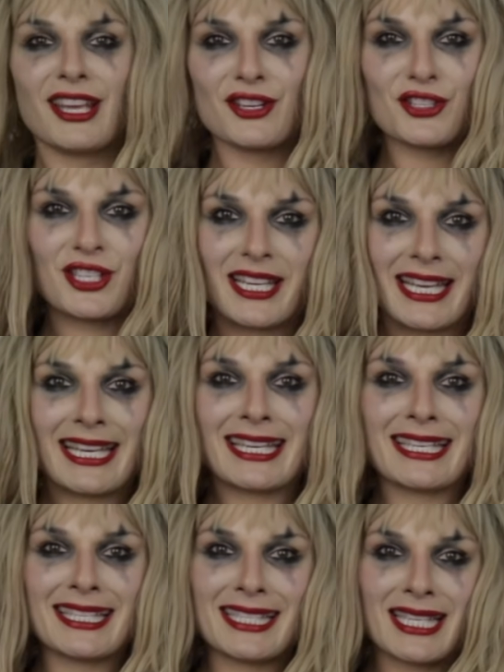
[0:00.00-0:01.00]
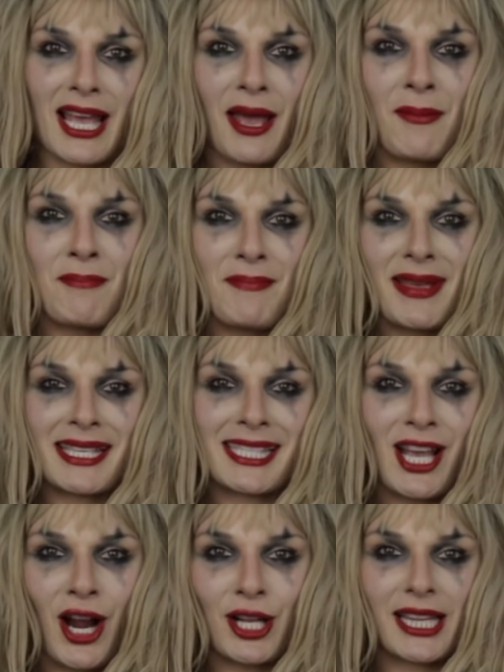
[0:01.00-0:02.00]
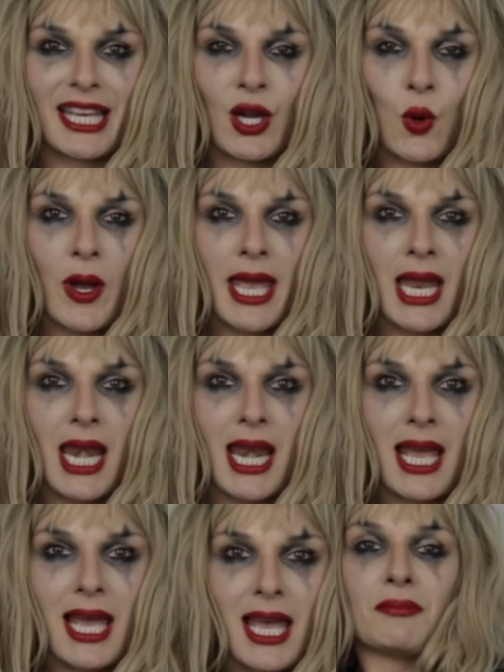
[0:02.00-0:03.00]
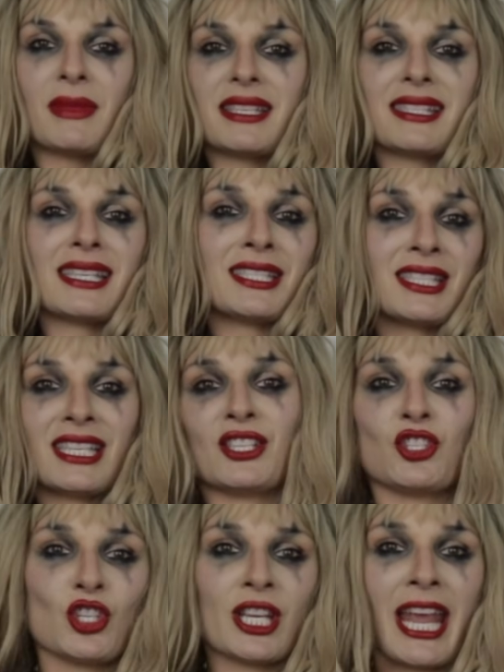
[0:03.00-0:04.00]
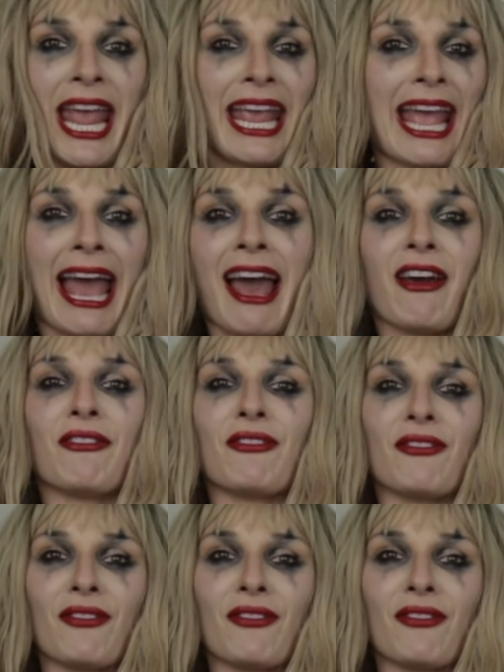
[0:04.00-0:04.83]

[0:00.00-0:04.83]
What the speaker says: Here she is, Miss Harley Quinn, Miss DGAF.